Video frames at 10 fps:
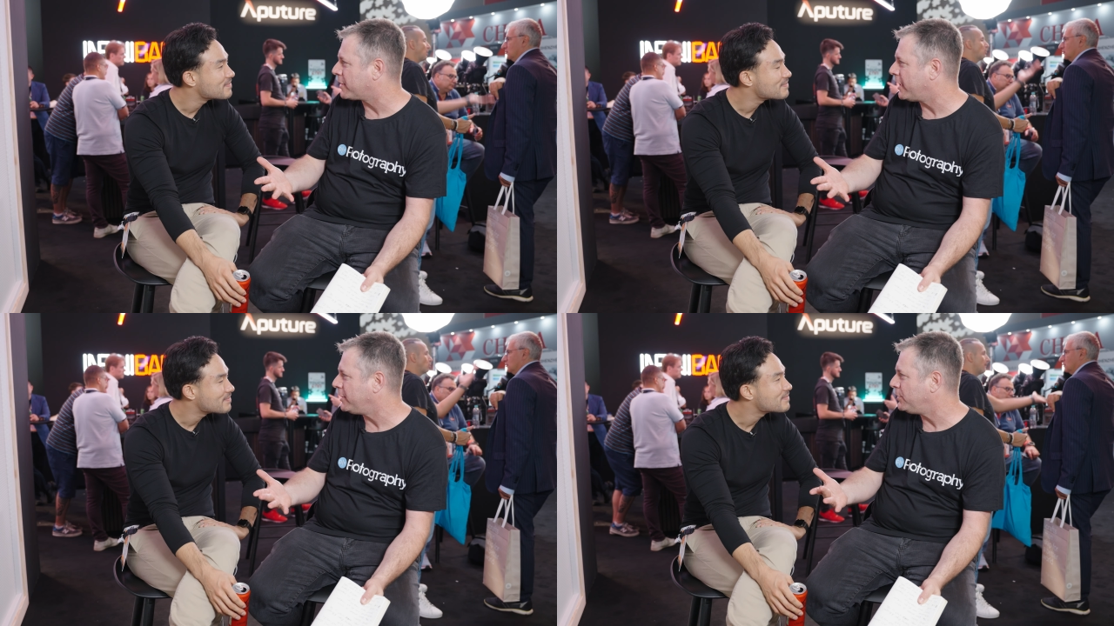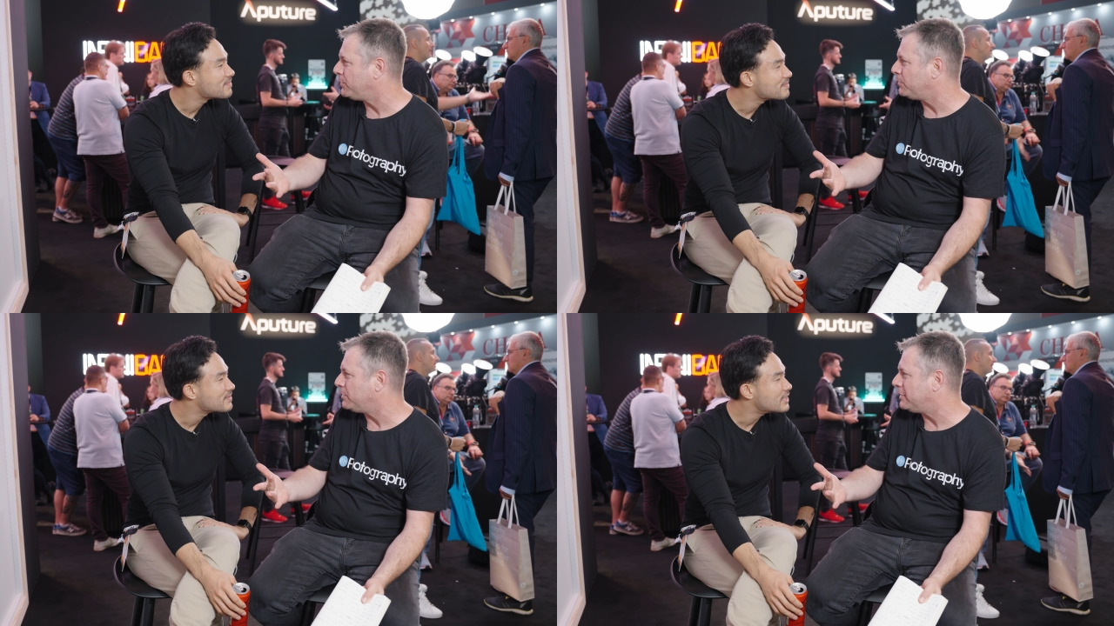Speaker 1: can
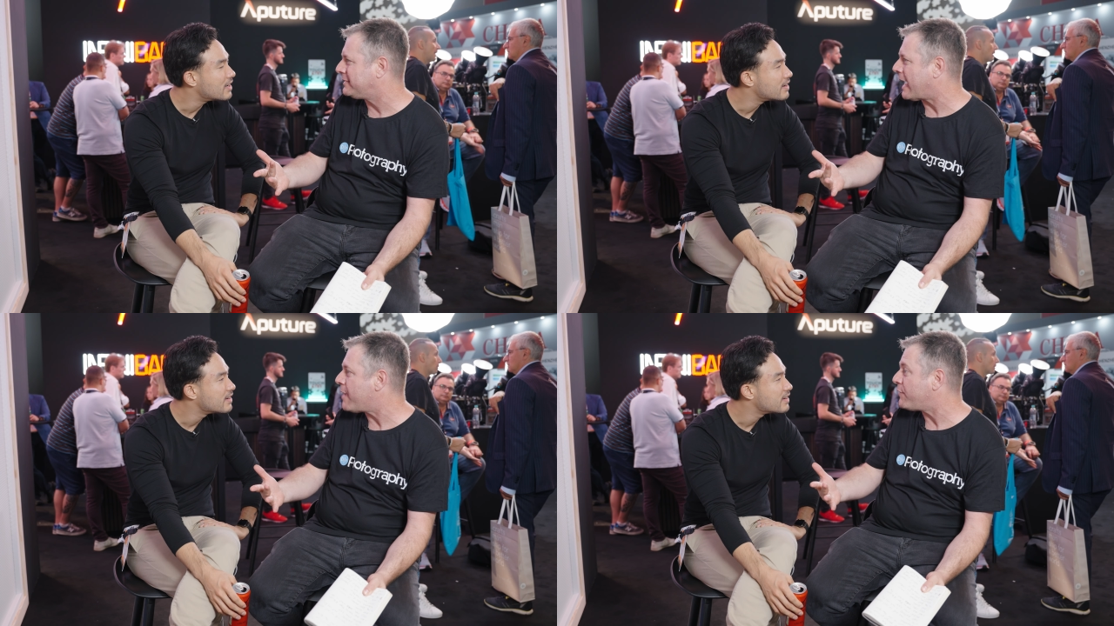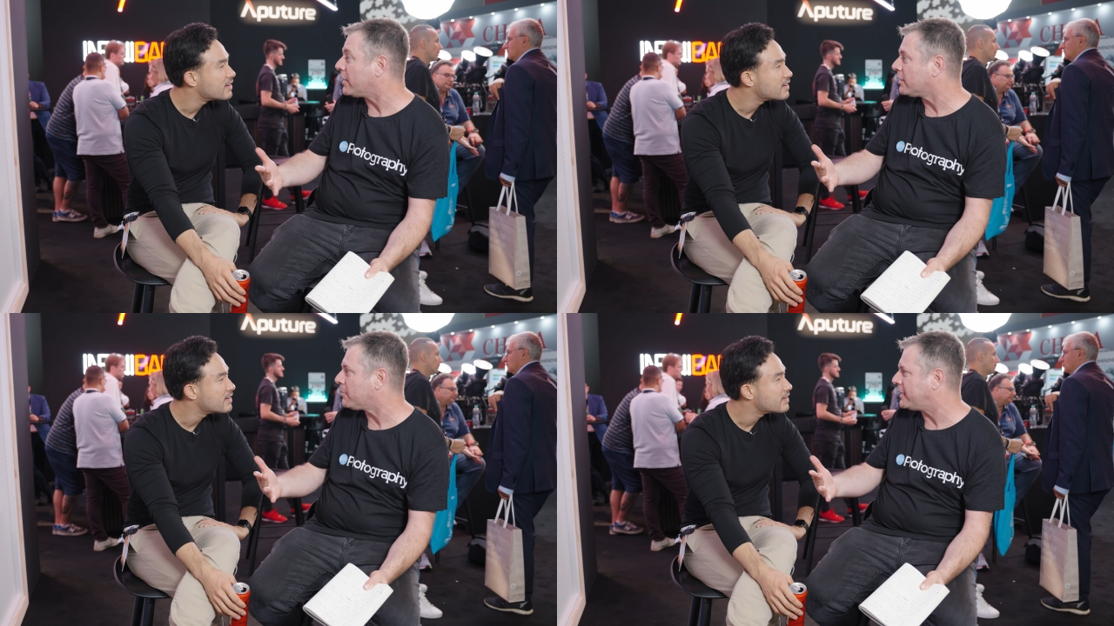you dive a
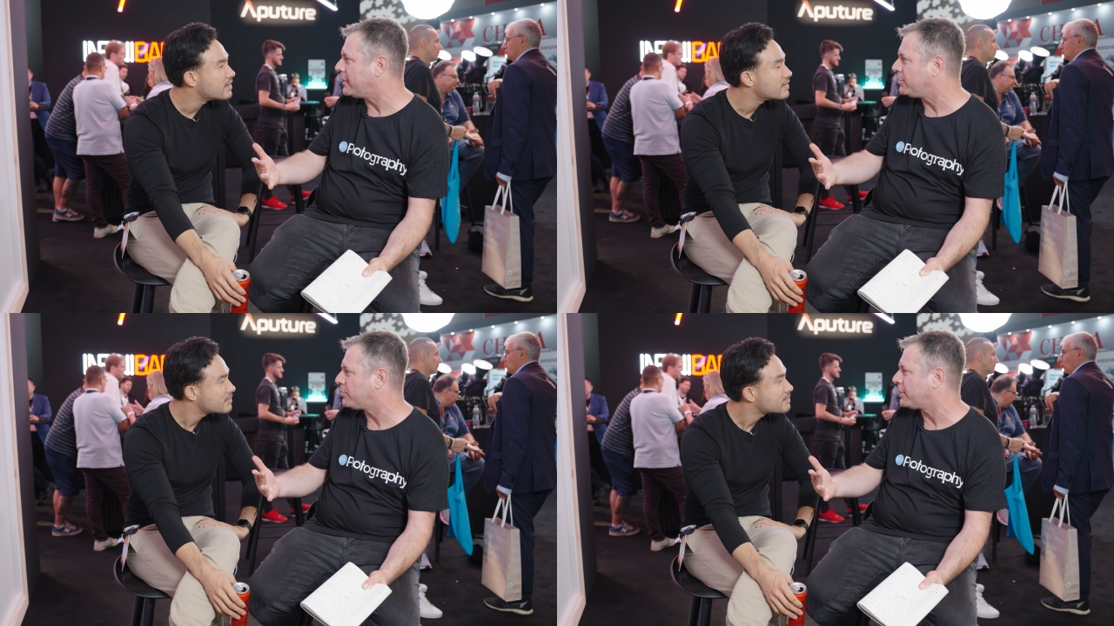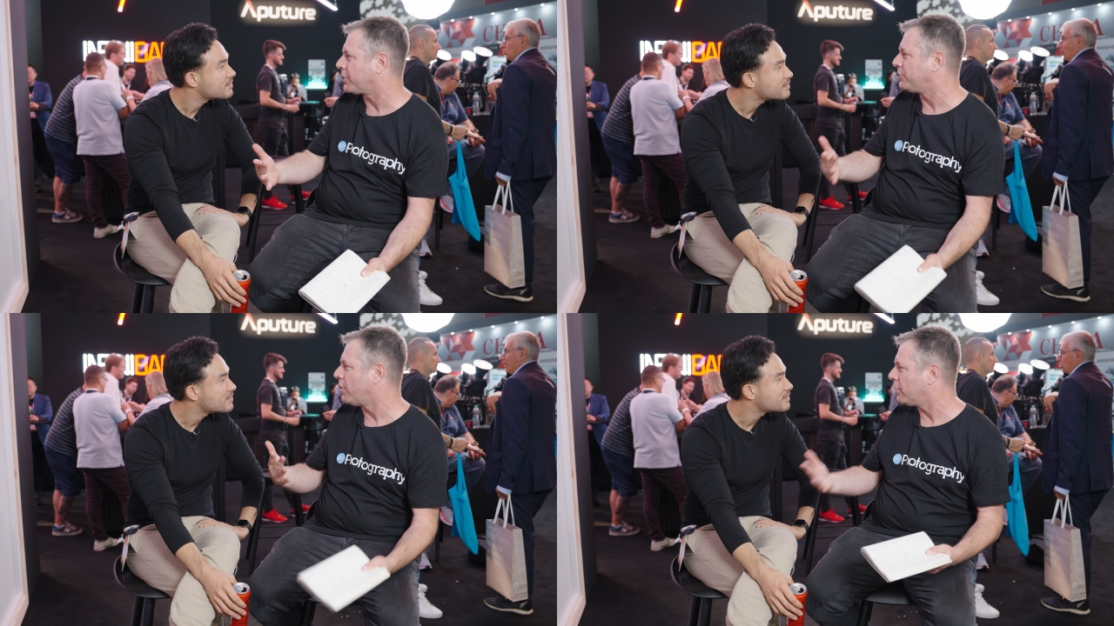little bit into the
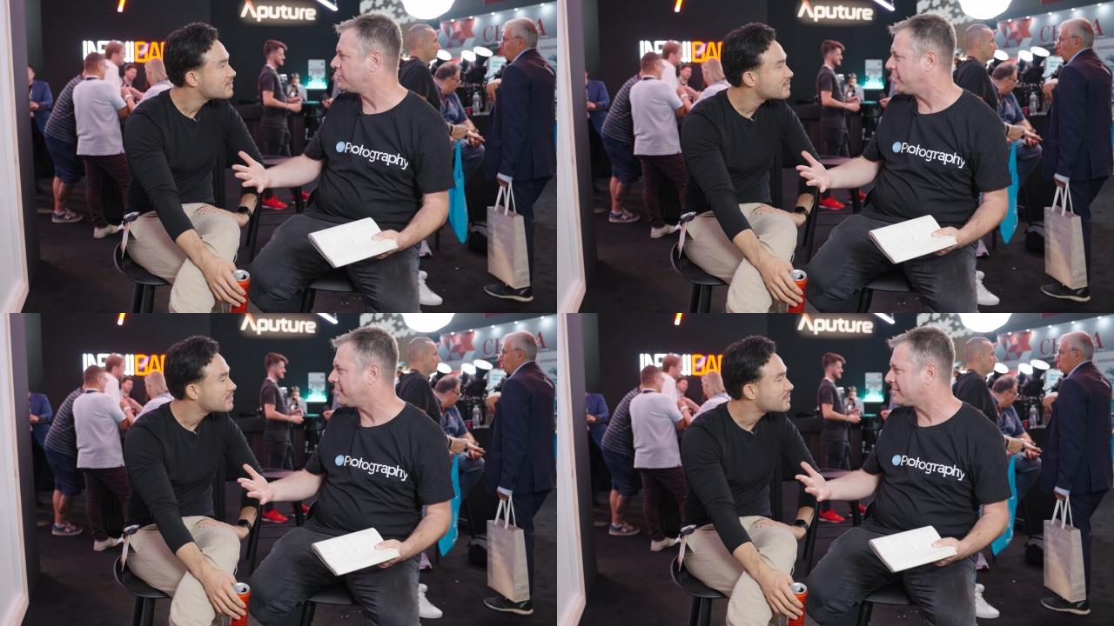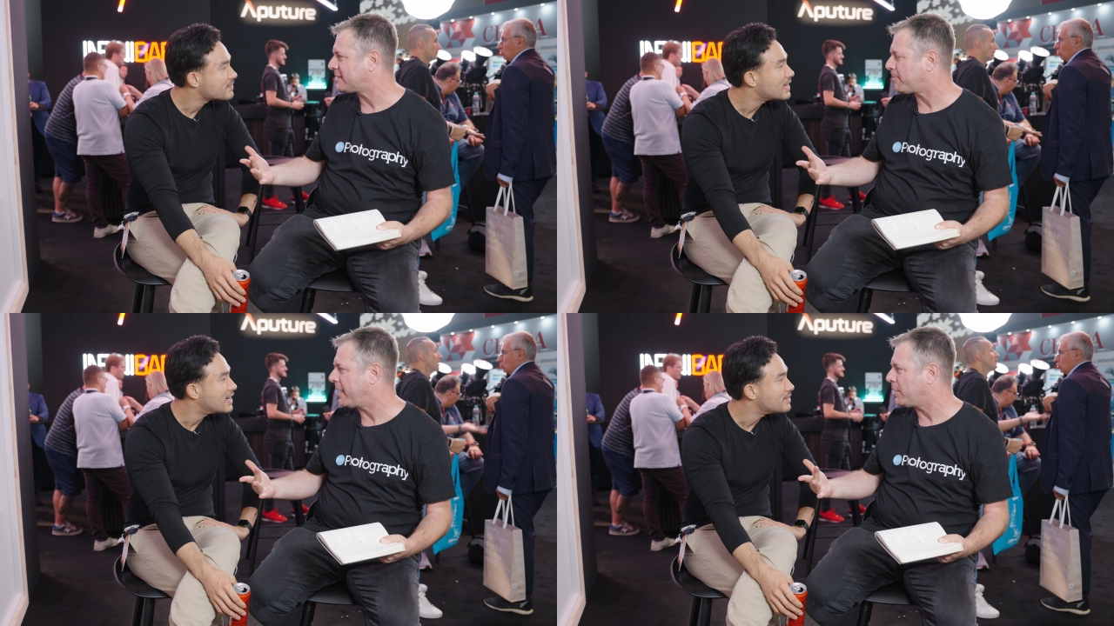technology and
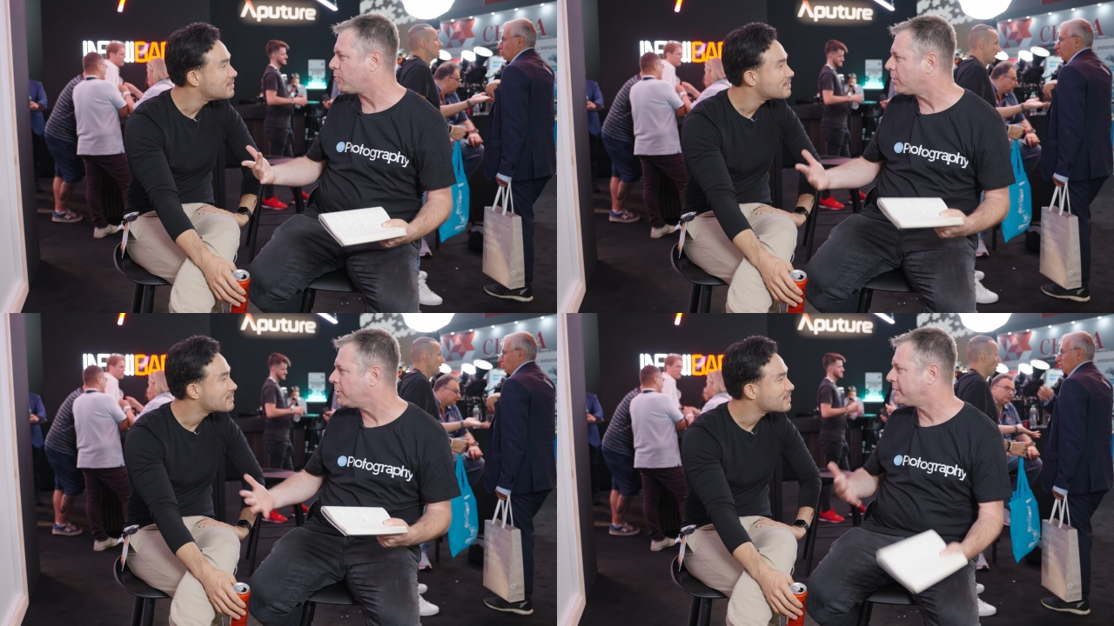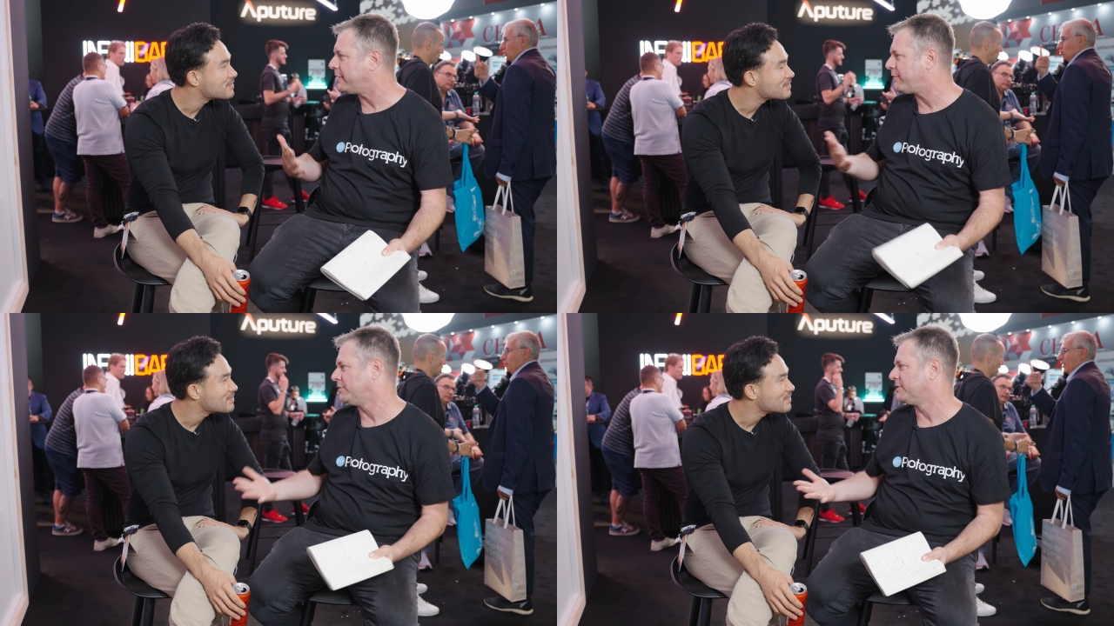explain what are the
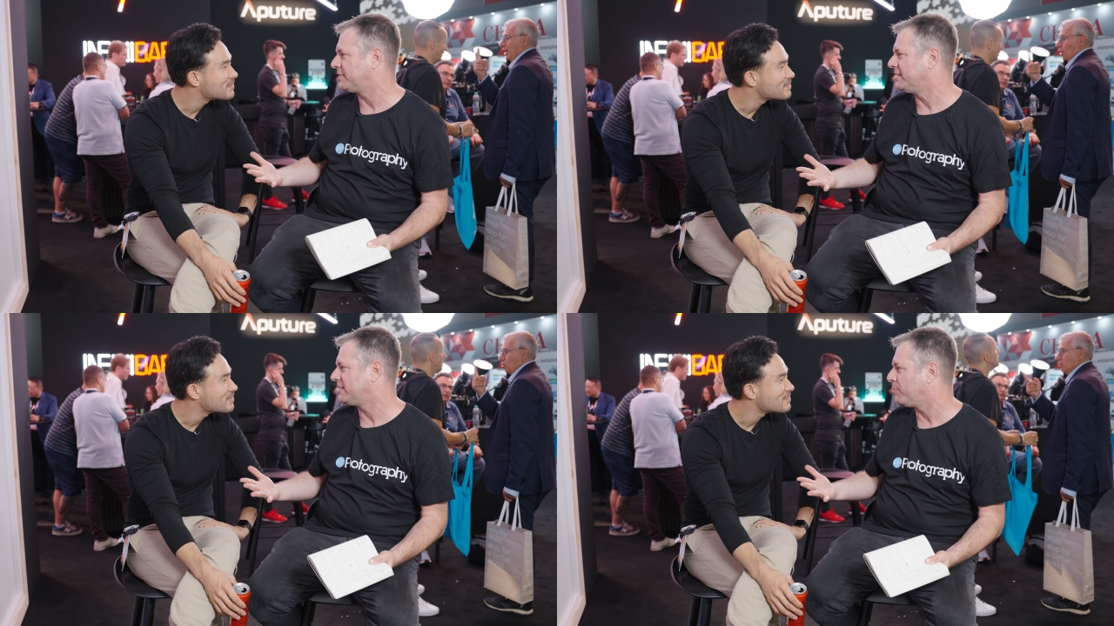differences